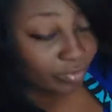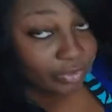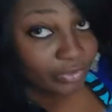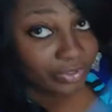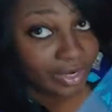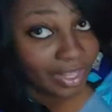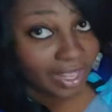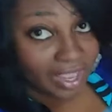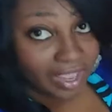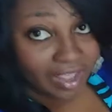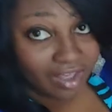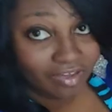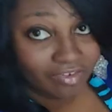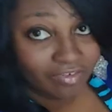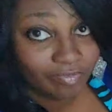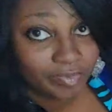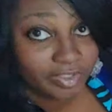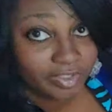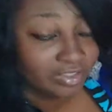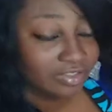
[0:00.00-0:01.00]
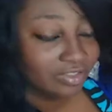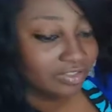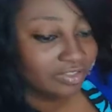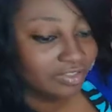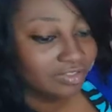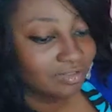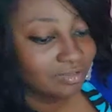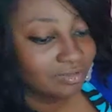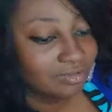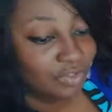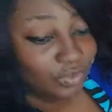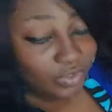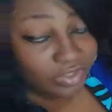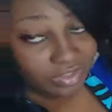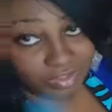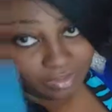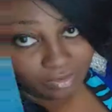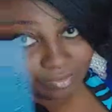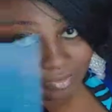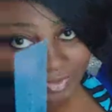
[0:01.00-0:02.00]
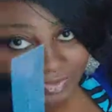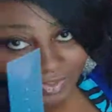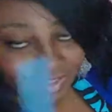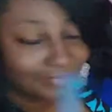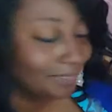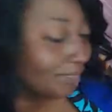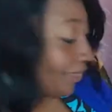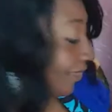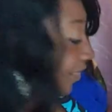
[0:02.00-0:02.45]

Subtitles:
ruler to have because you can see through it.